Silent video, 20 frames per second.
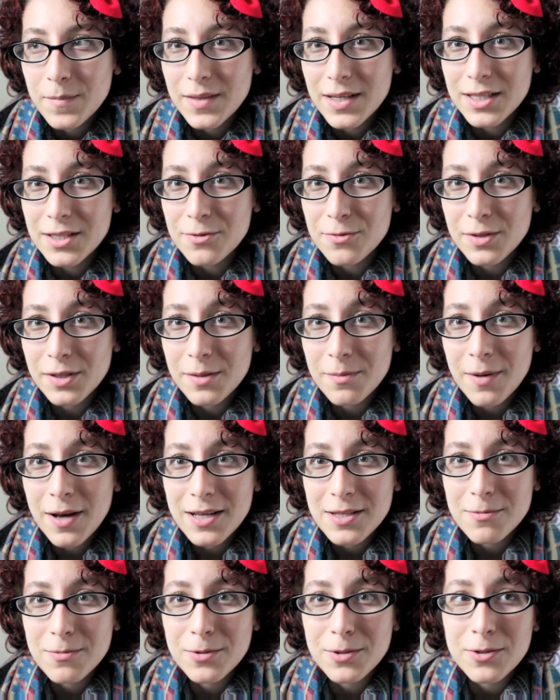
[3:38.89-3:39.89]
it's really
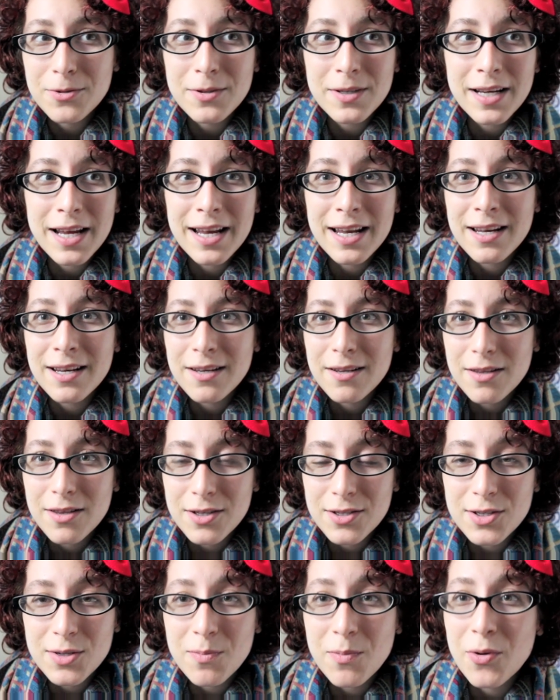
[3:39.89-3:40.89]
possible to do it. And
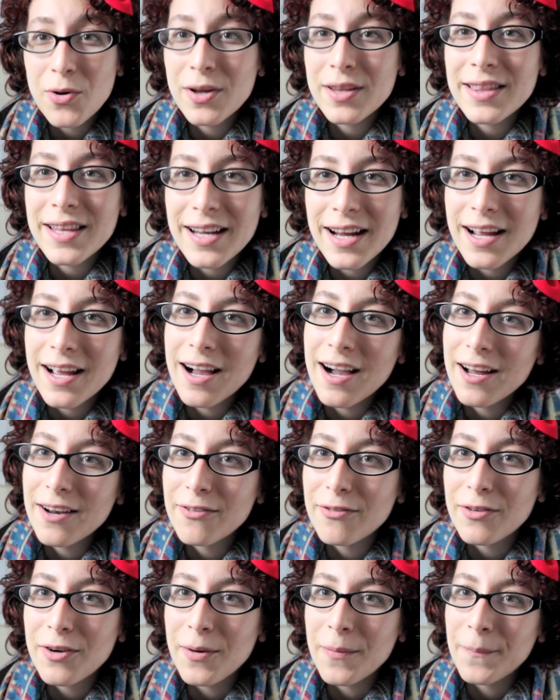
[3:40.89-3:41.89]
the support that I got
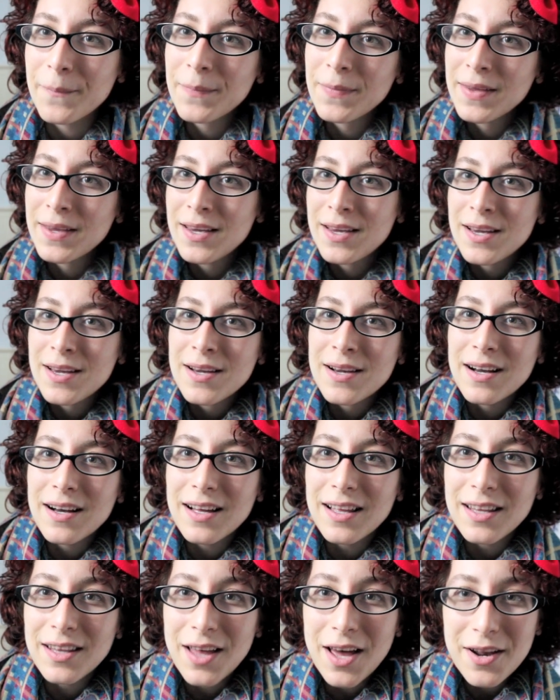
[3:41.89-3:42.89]
from
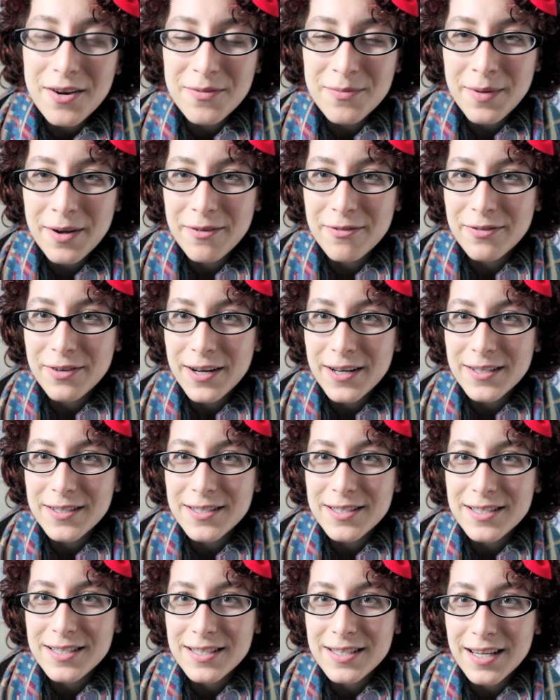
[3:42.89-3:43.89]
a lot of my
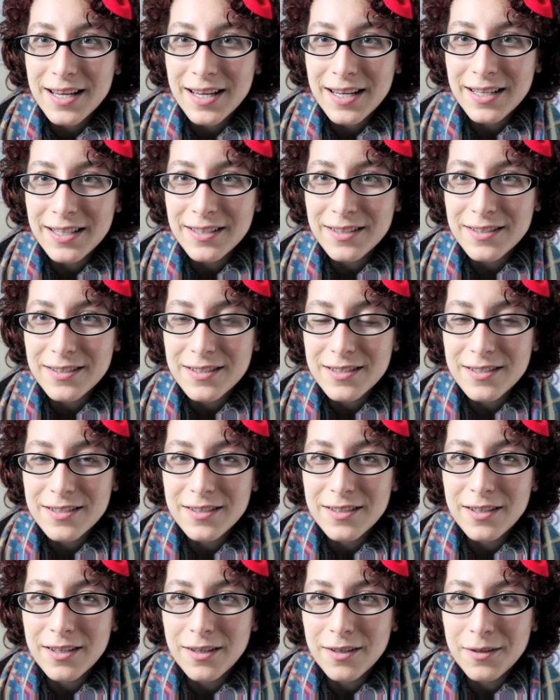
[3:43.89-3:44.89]
friends and
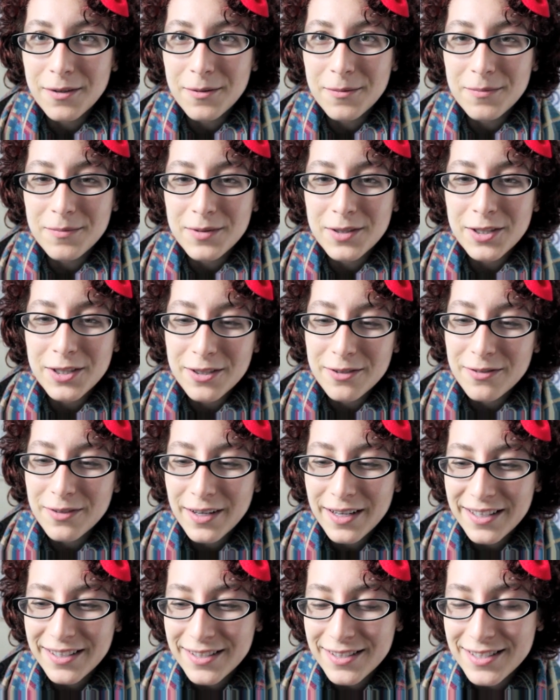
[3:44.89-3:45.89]
nerd
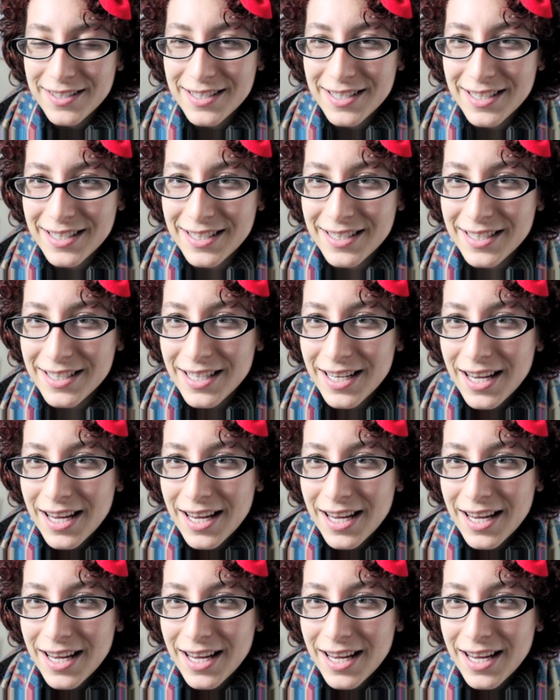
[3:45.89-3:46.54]
fighters and